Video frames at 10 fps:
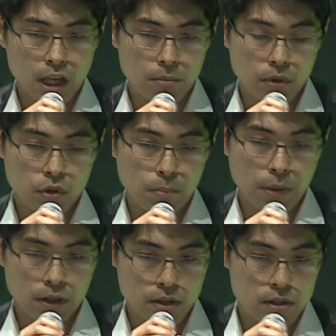able to
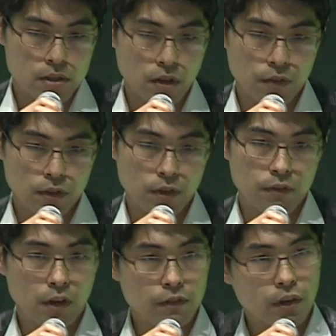pitch itself in a very,